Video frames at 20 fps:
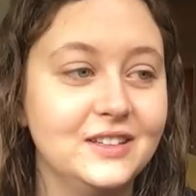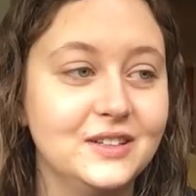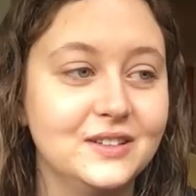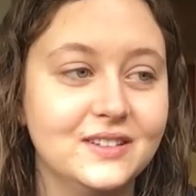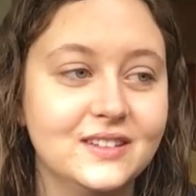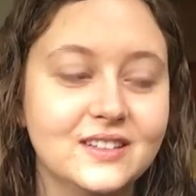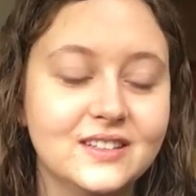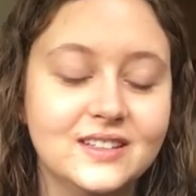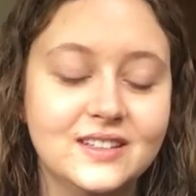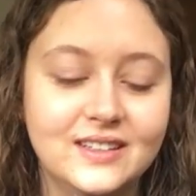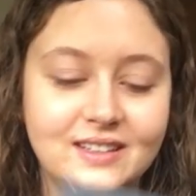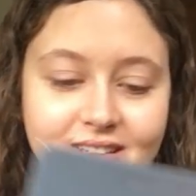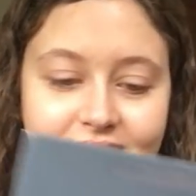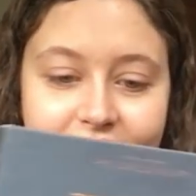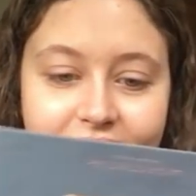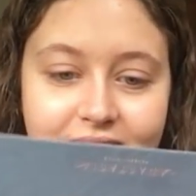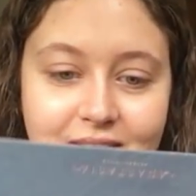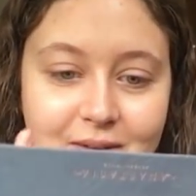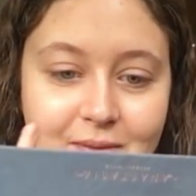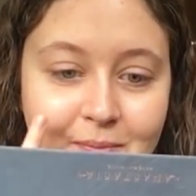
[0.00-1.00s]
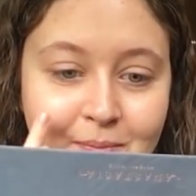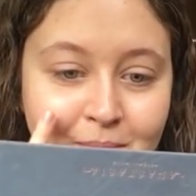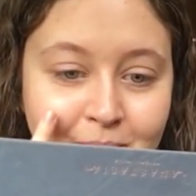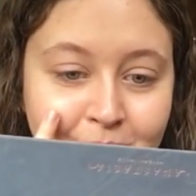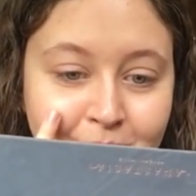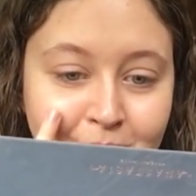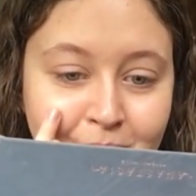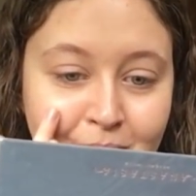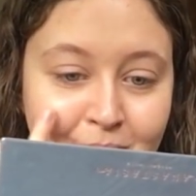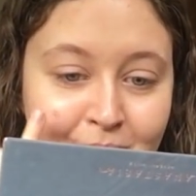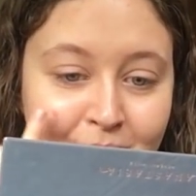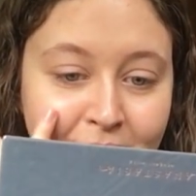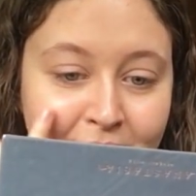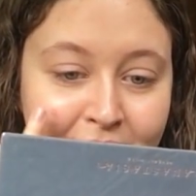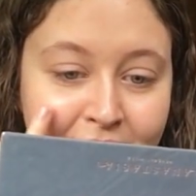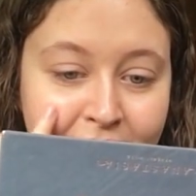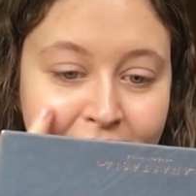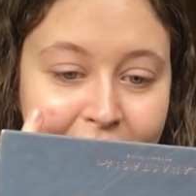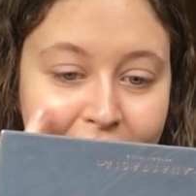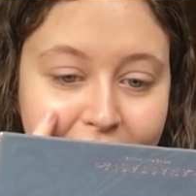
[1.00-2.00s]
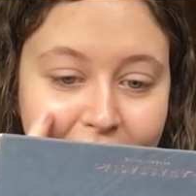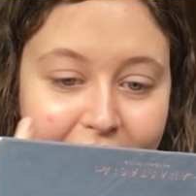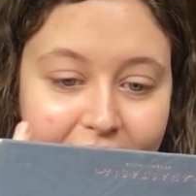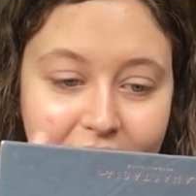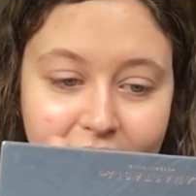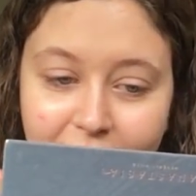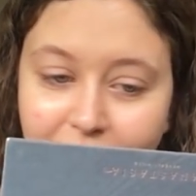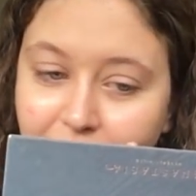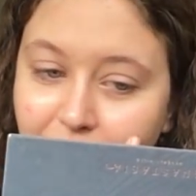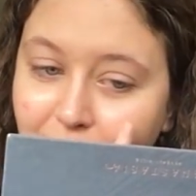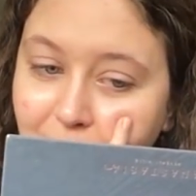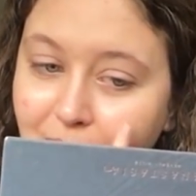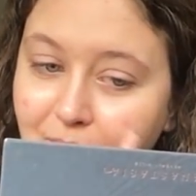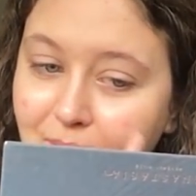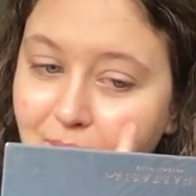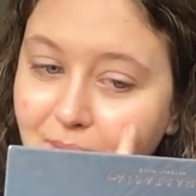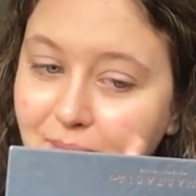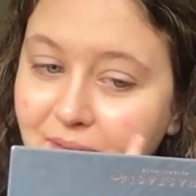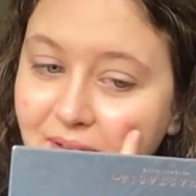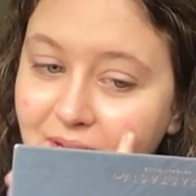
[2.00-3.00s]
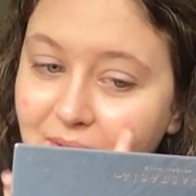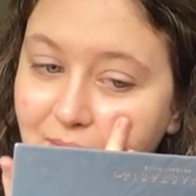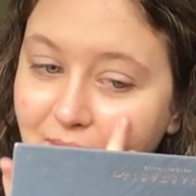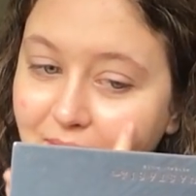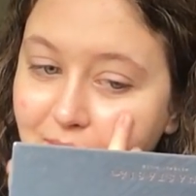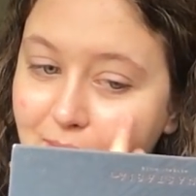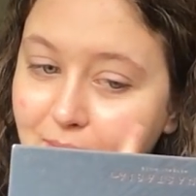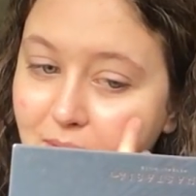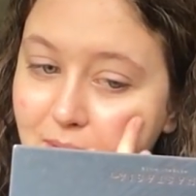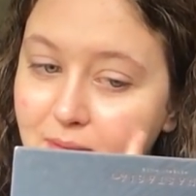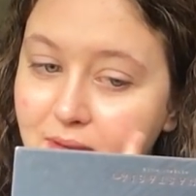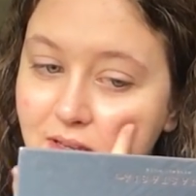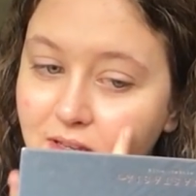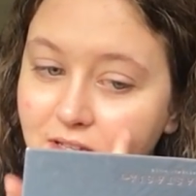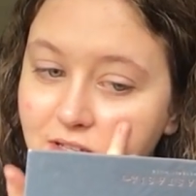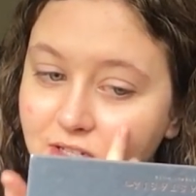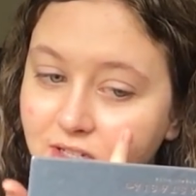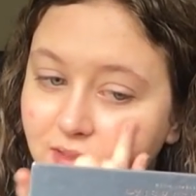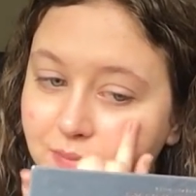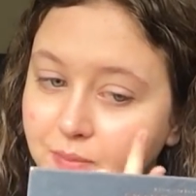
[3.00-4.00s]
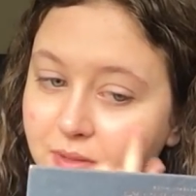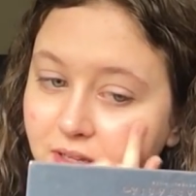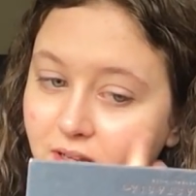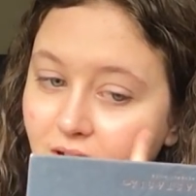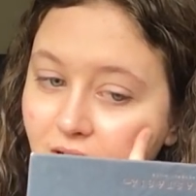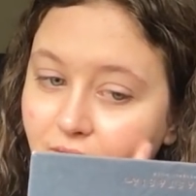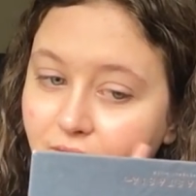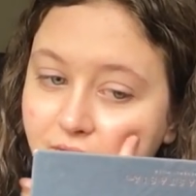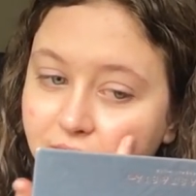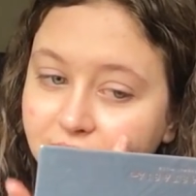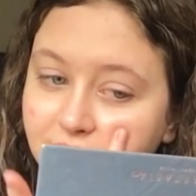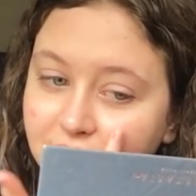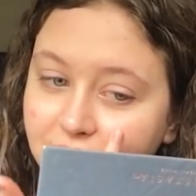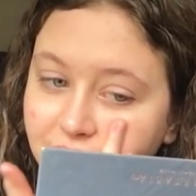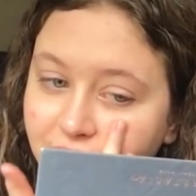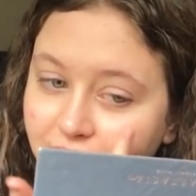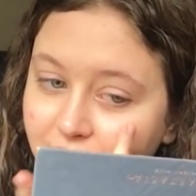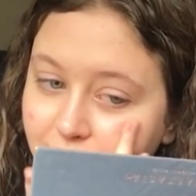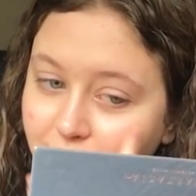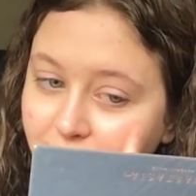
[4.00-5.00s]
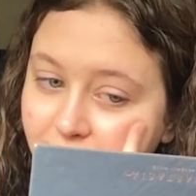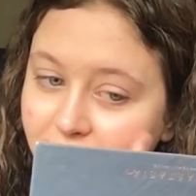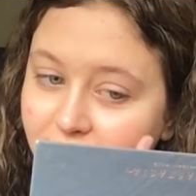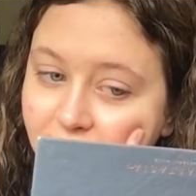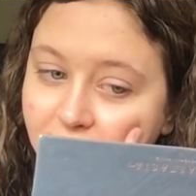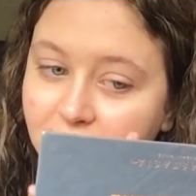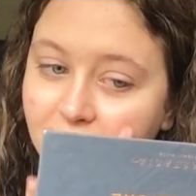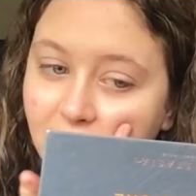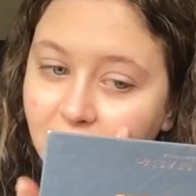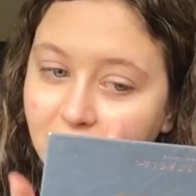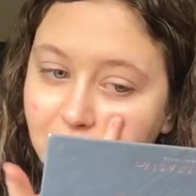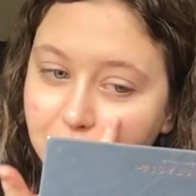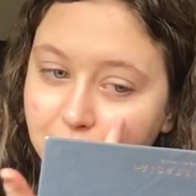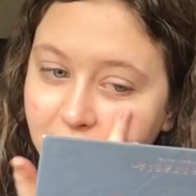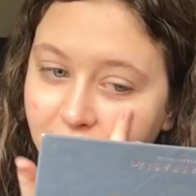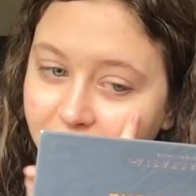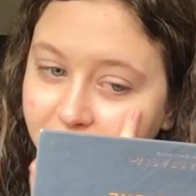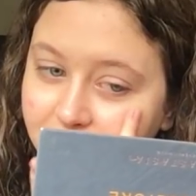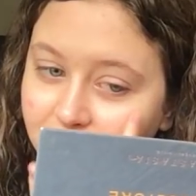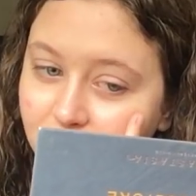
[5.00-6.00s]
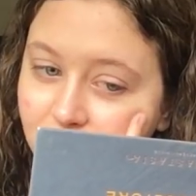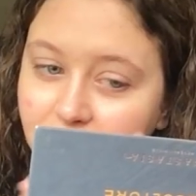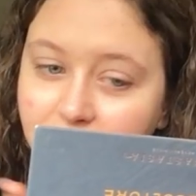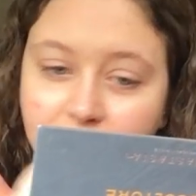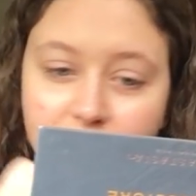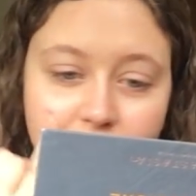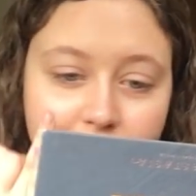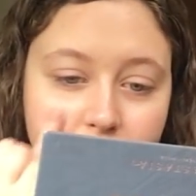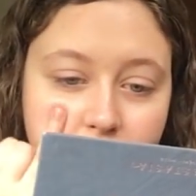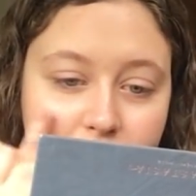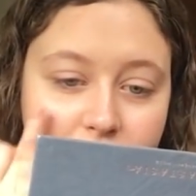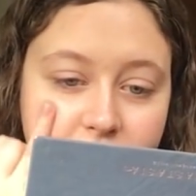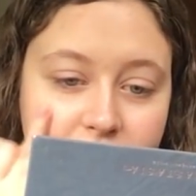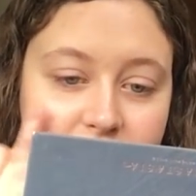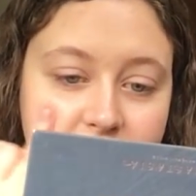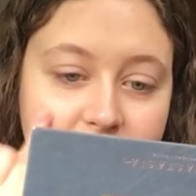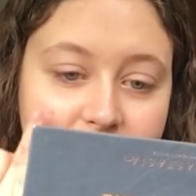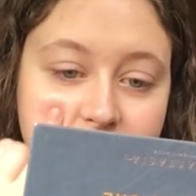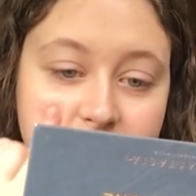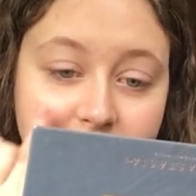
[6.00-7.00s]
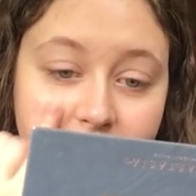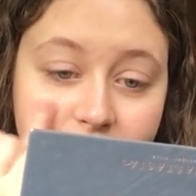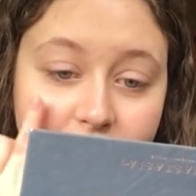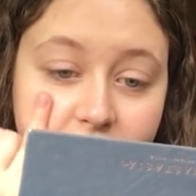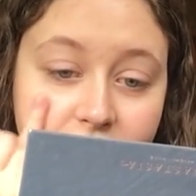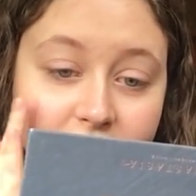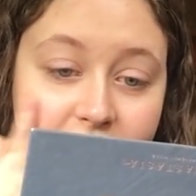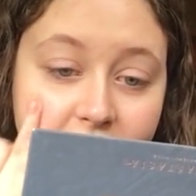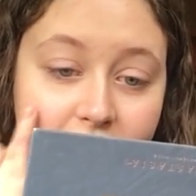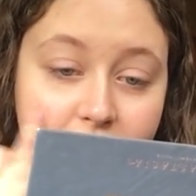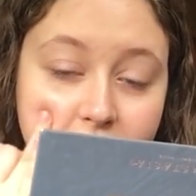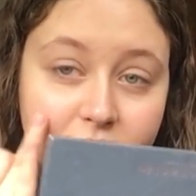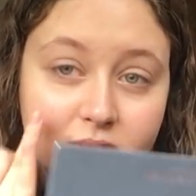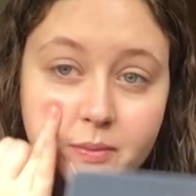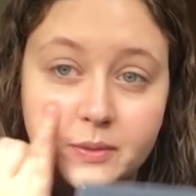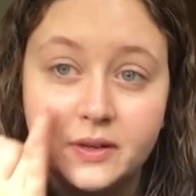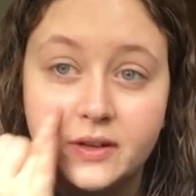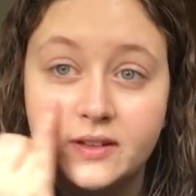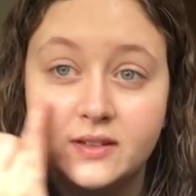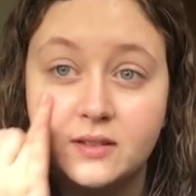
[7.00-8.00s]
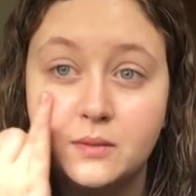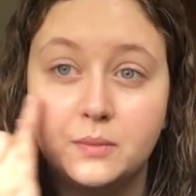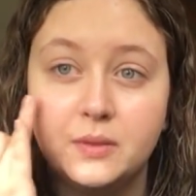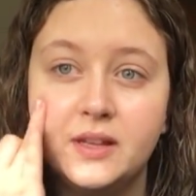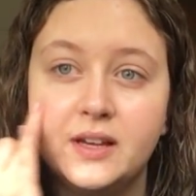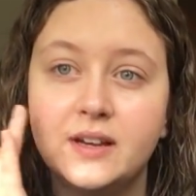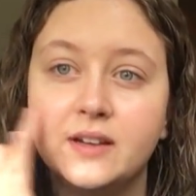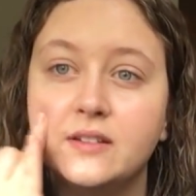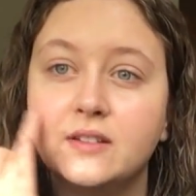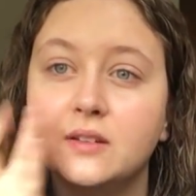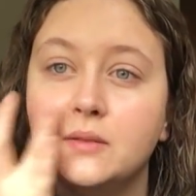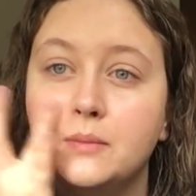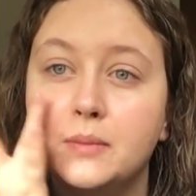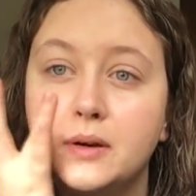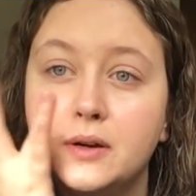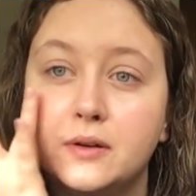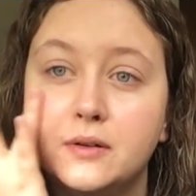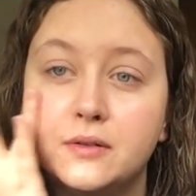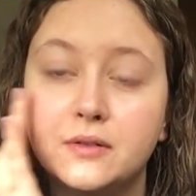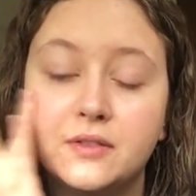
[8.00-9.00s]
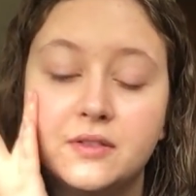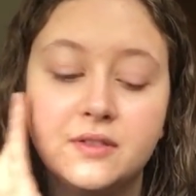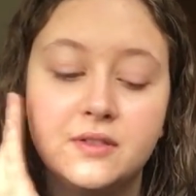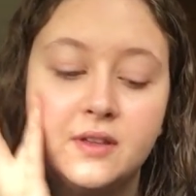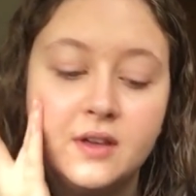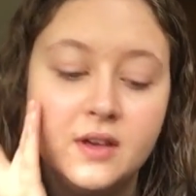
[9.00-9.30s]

you're a good kitty. Anyway, maybe it could just be a conversation when like I applied to grad schools, because I technically have experience applying to both